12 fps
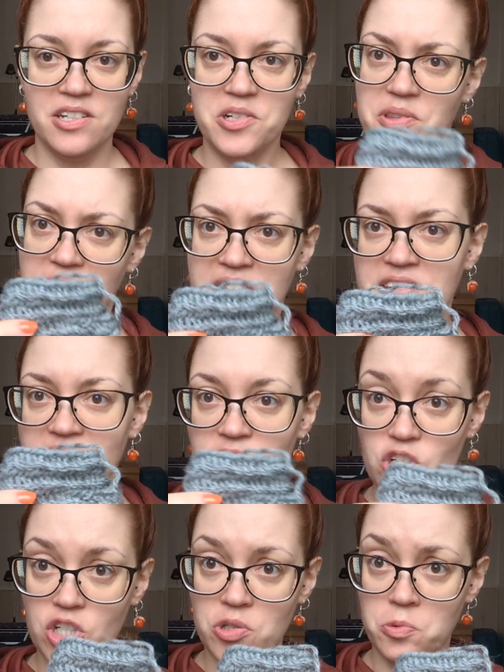so this is
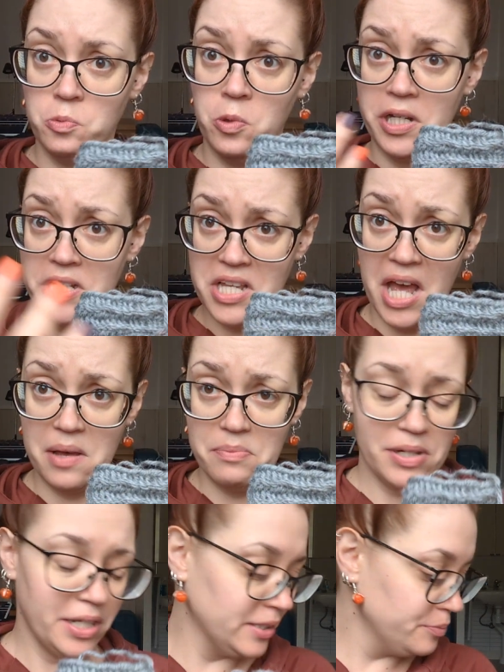just what is
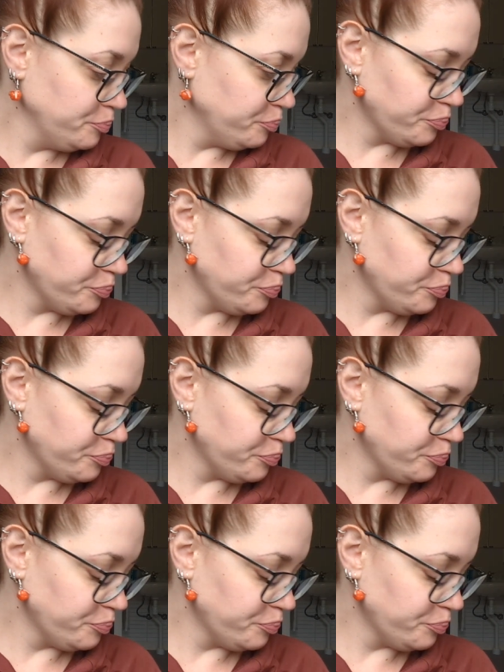happening.